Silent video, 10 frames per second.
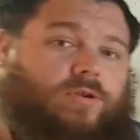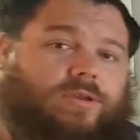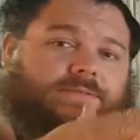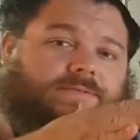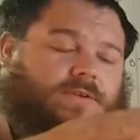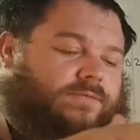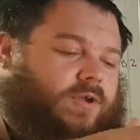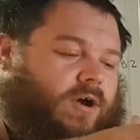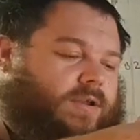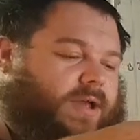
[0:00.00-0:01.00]
wood, if
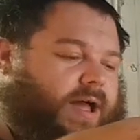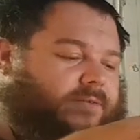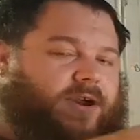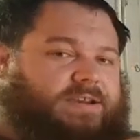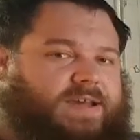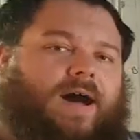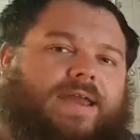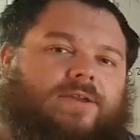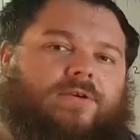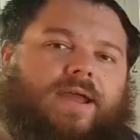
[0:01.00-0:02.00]
you've got a very
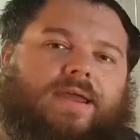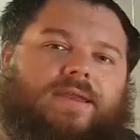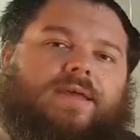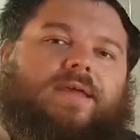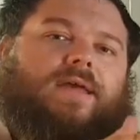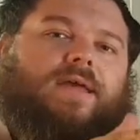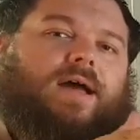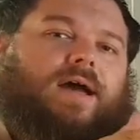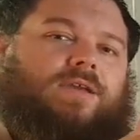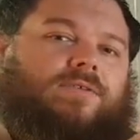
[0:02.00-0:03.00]
tight grain,
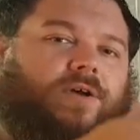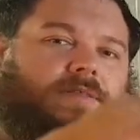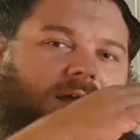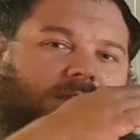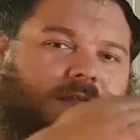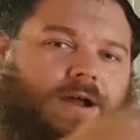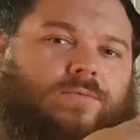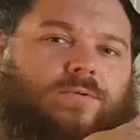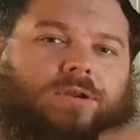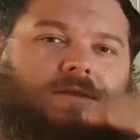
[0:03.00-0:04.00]
you've got that
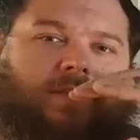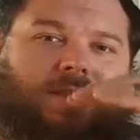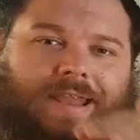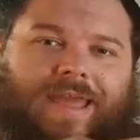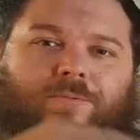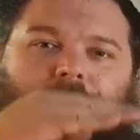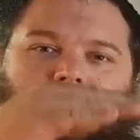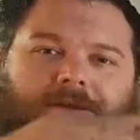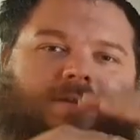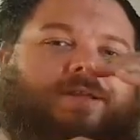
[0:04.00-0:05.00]
young wood and the late
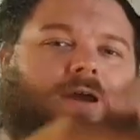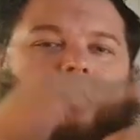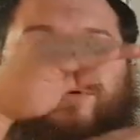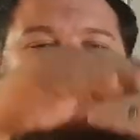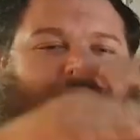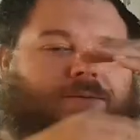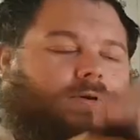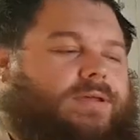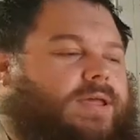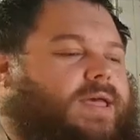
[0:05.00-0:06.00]
wood, young wood, late
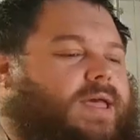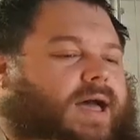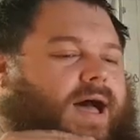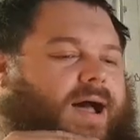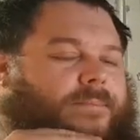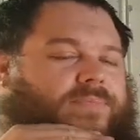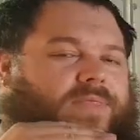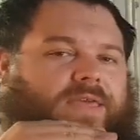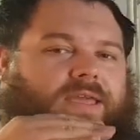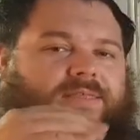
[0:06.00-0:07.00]
wood.
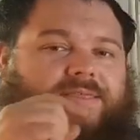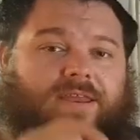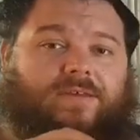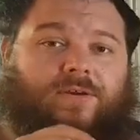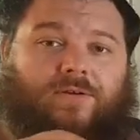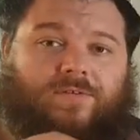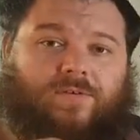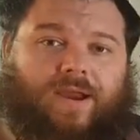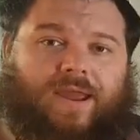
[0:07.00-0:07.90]
The thinner those